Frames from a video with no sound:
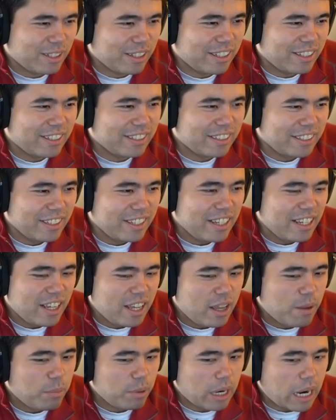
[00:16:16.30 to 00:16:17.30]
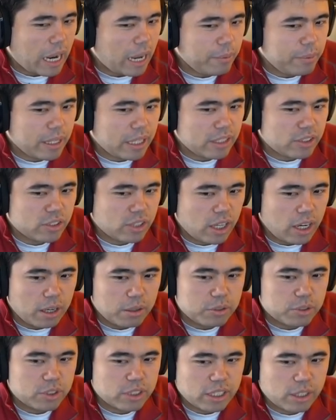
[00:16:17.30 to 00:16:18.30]
Yeah, but I mean, I saw it. I
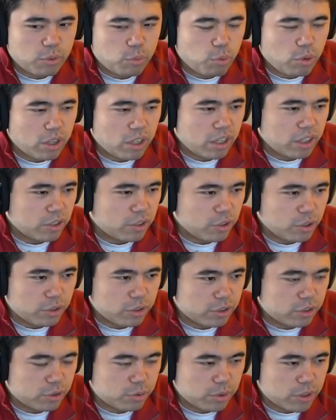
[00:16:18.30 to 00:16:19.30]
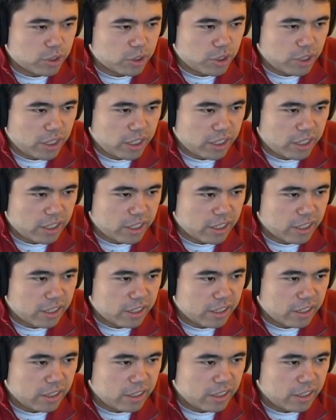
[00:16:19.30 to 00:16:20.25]
was like, what on earth is Twitch thinking?